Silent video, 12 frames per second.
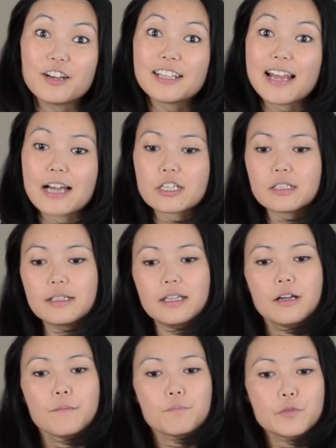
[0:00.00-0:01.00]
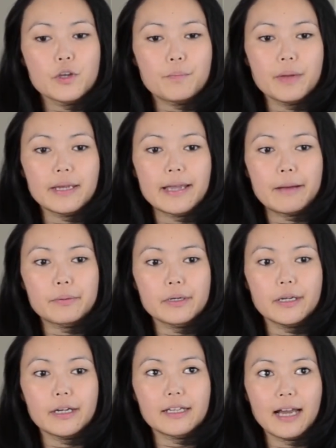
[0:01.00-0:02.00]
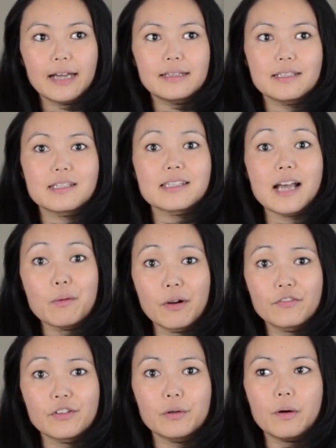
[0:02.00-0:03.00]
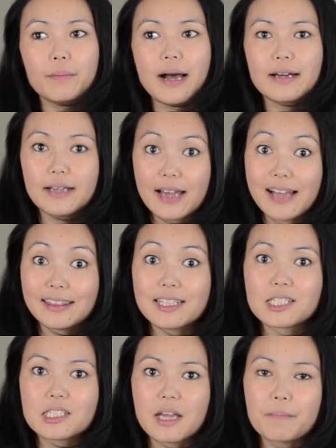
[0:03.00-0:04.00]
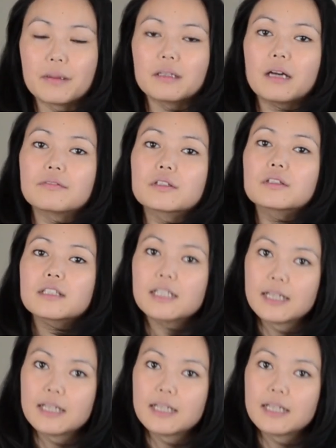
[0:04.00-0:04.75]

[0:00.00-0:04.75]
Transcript: And actually being able to, okay, this is how I feel about it at this deeper level,